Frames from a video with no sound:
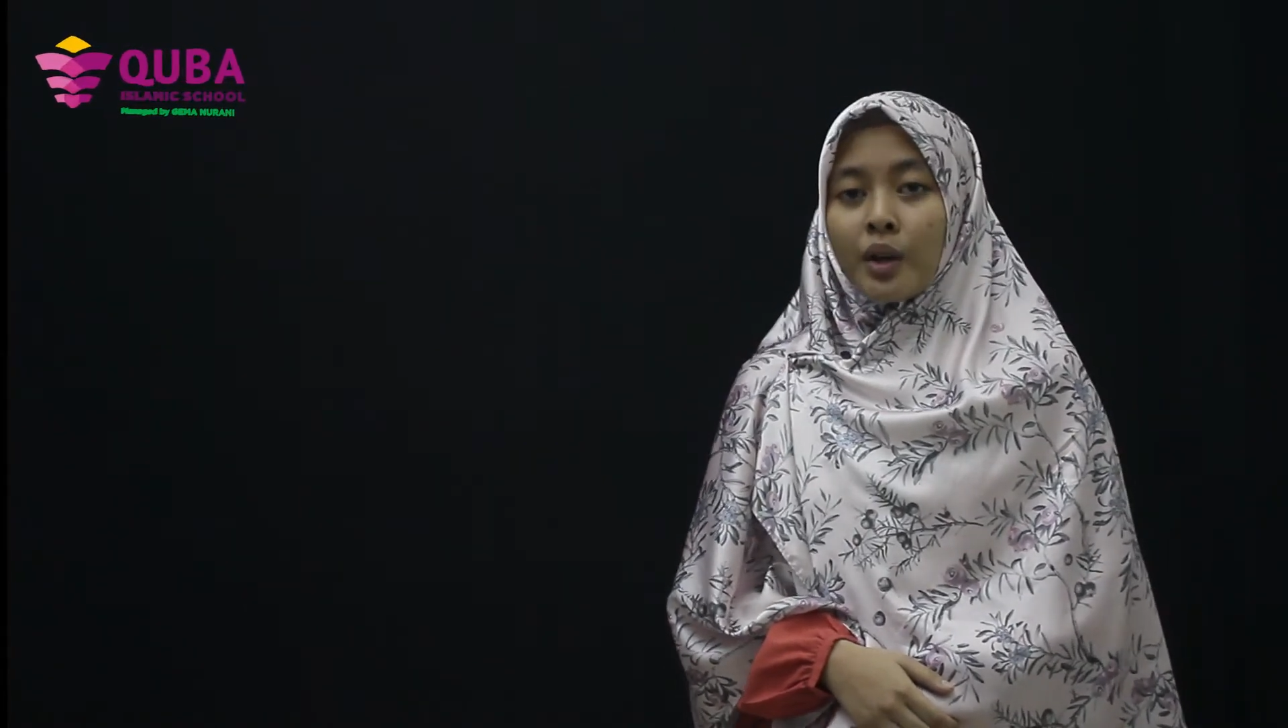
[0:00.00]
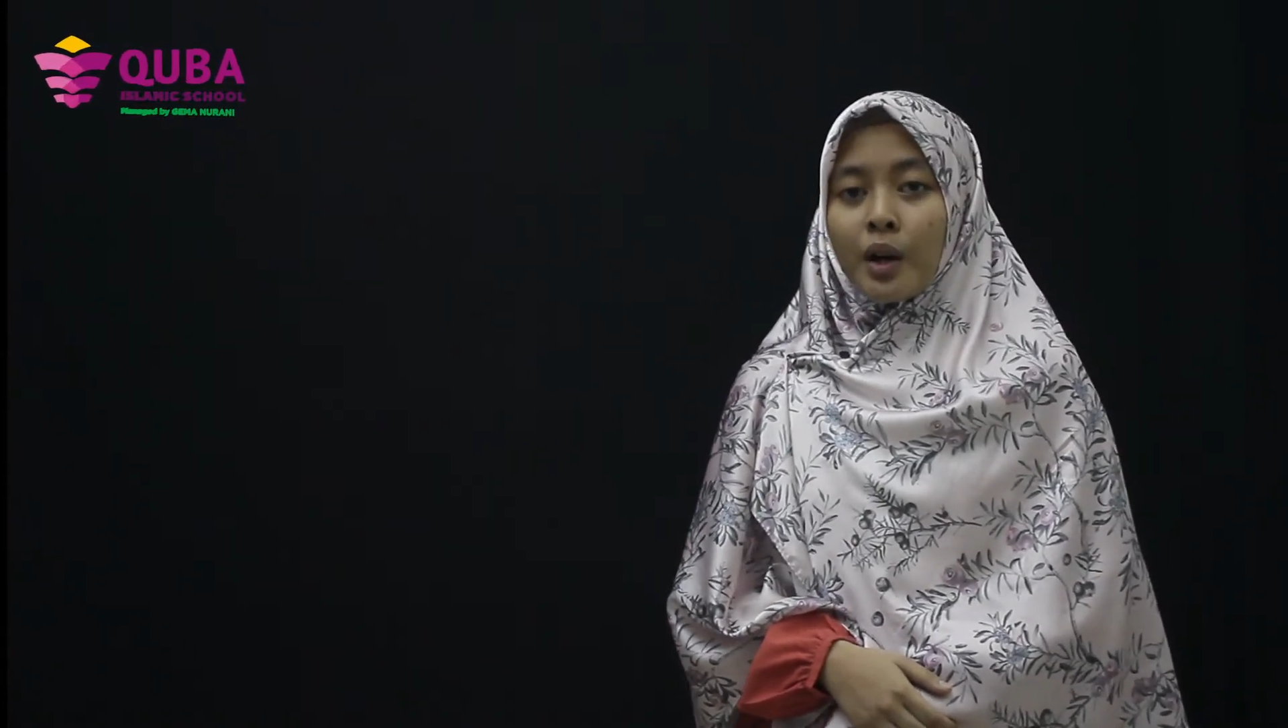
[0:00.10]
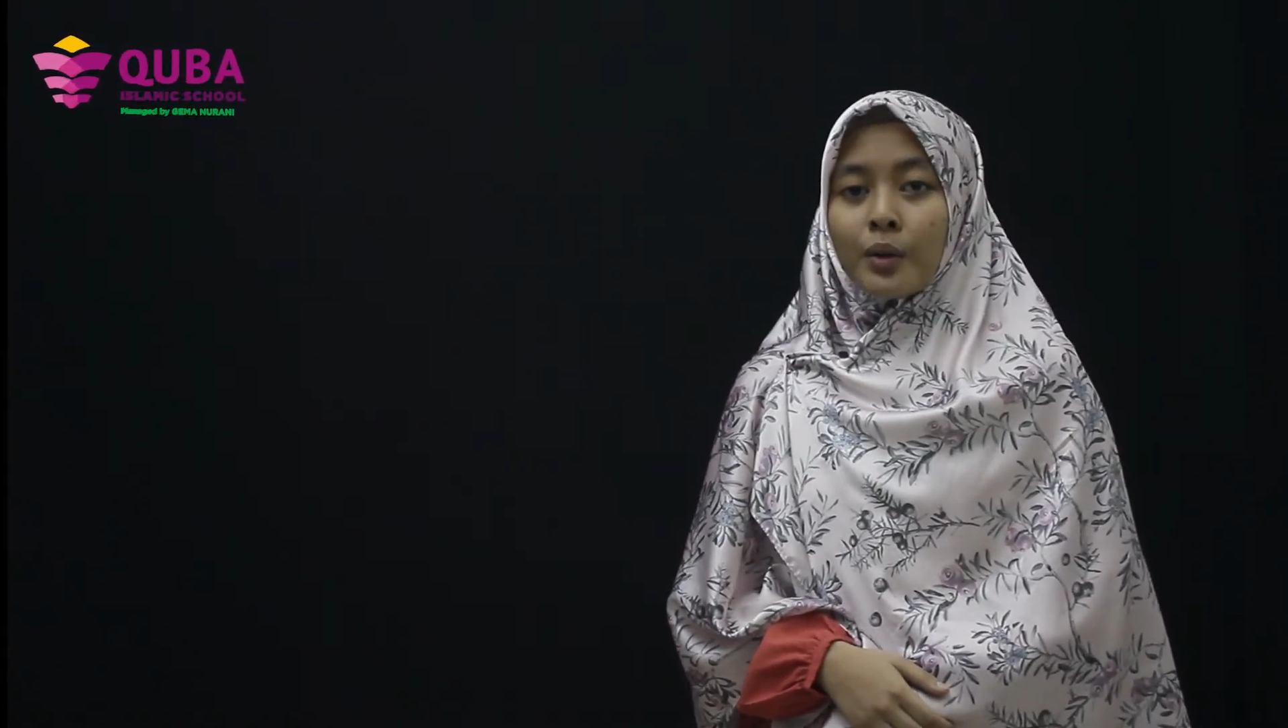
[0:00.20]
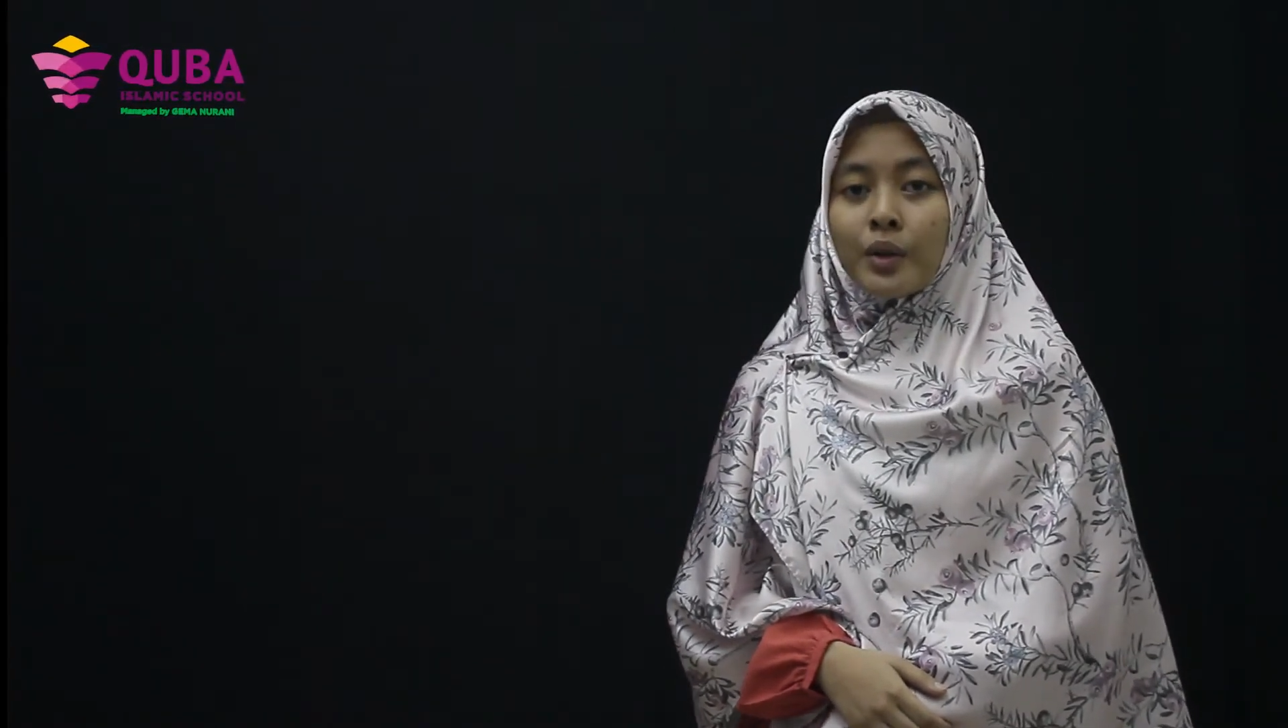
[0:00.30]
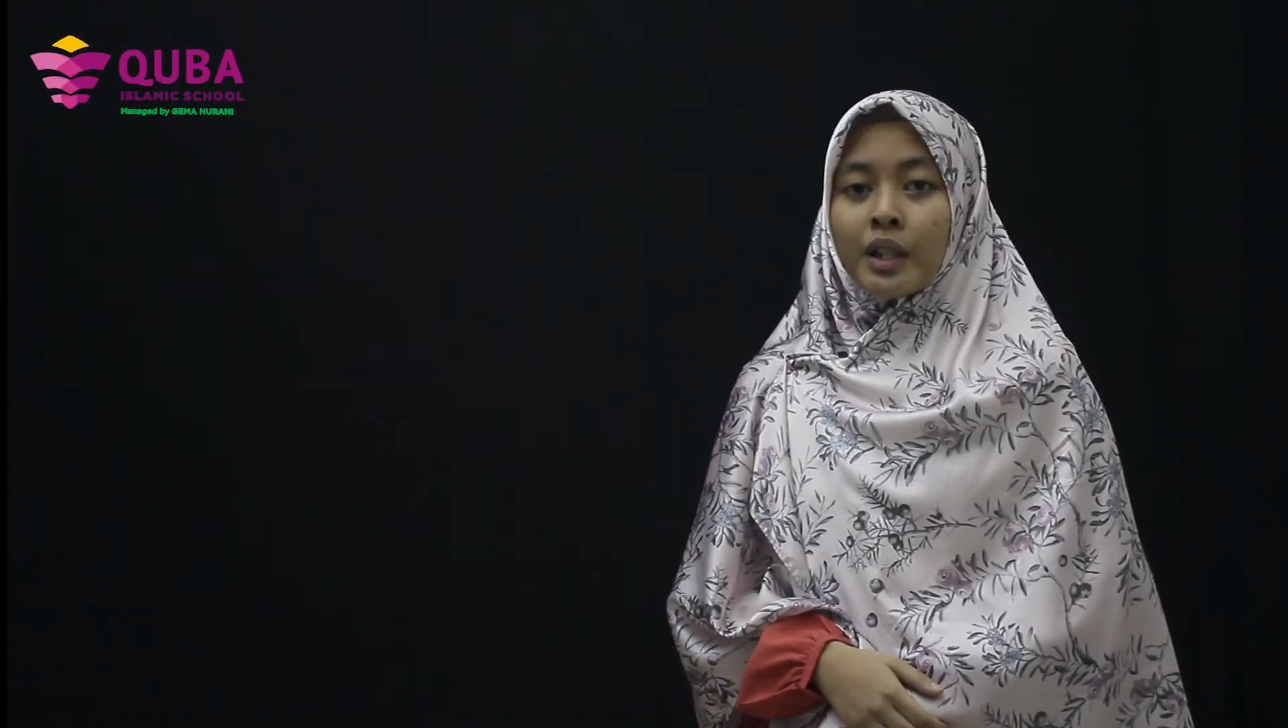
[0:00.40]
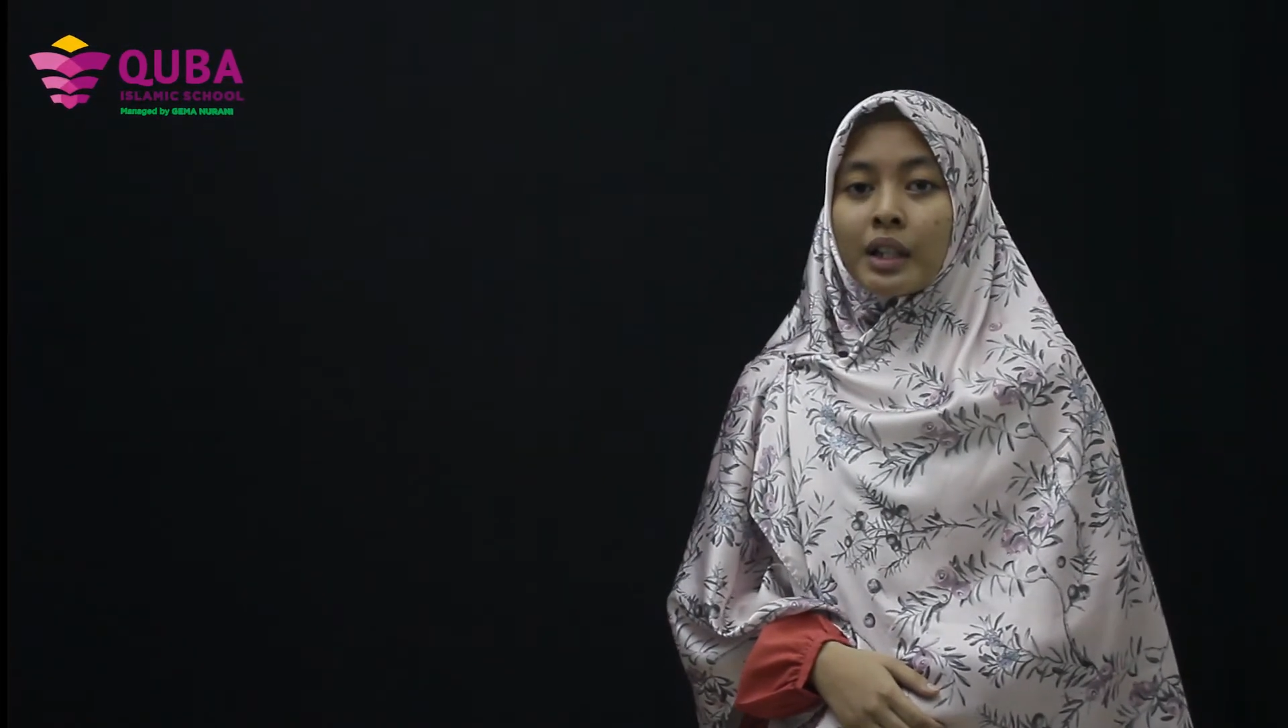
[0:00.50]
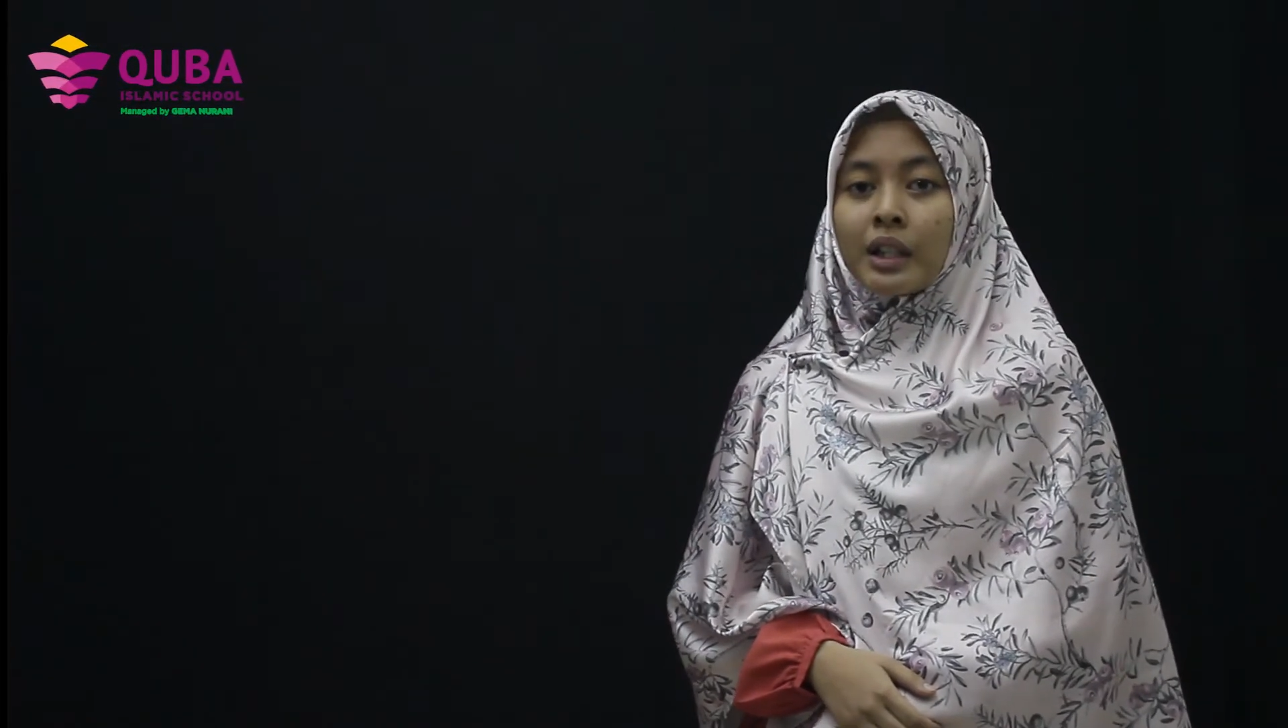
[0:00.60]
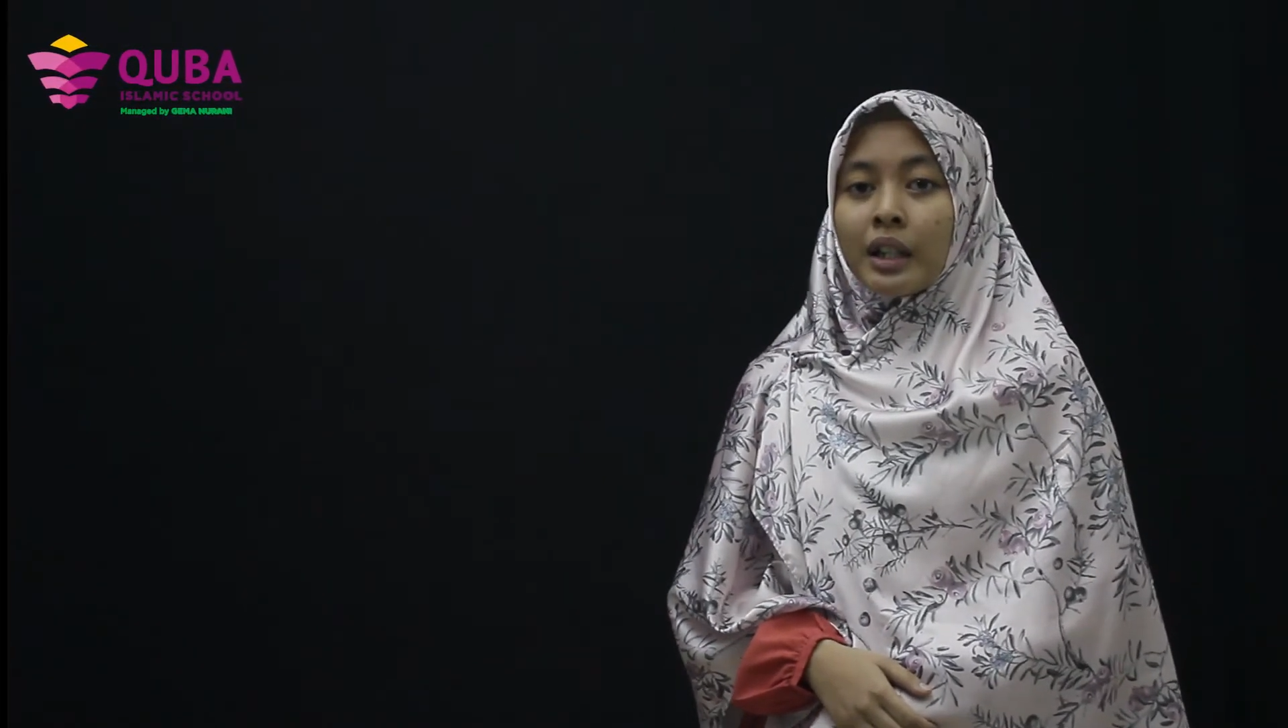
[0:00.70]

our